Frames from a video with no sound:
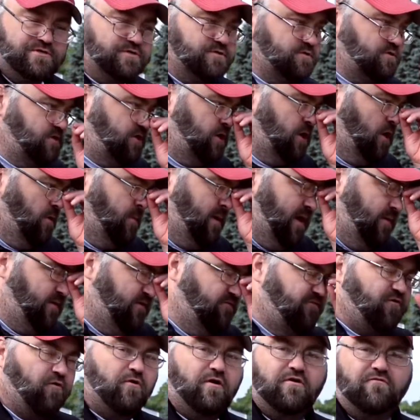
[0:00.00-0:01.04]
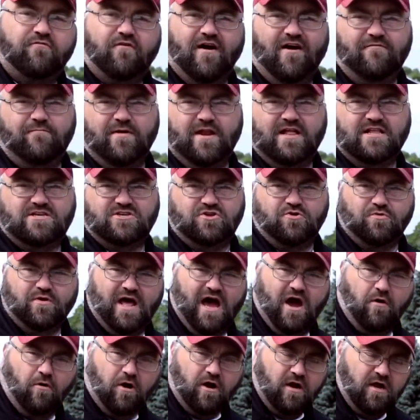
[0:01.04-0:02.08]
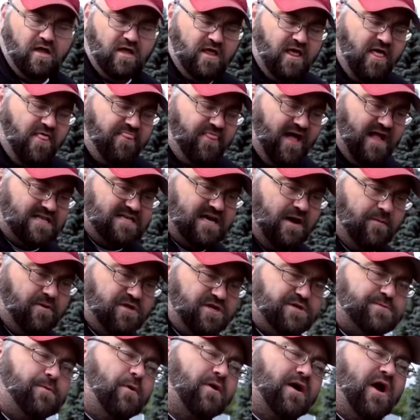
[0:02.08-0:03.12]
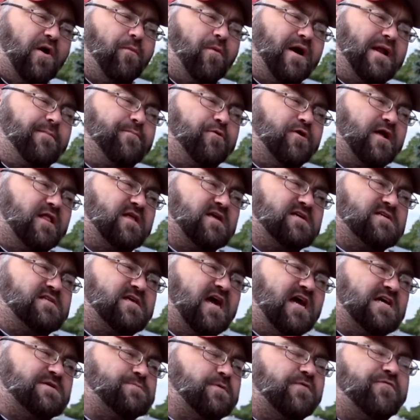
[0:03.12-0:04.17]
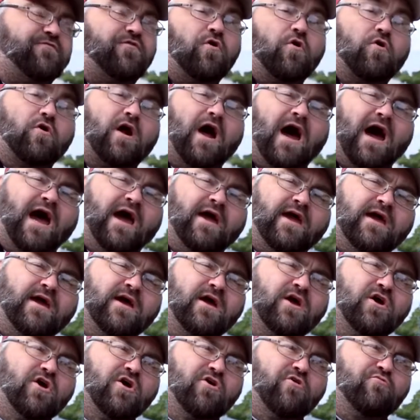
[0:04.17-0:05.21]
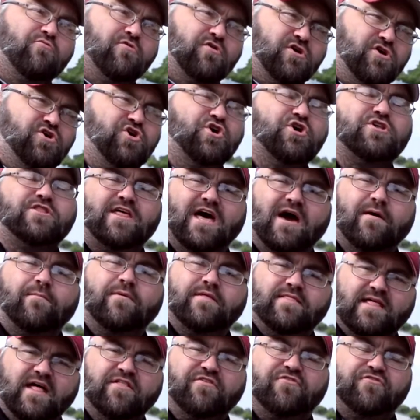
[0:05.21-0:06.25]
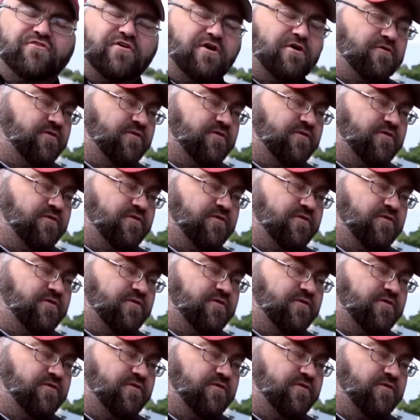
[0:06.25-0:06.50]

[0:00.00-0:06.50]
you know, maybe 45 minutes to an hour. That's how much smoke I want to put on the steaks before I cook them and then sear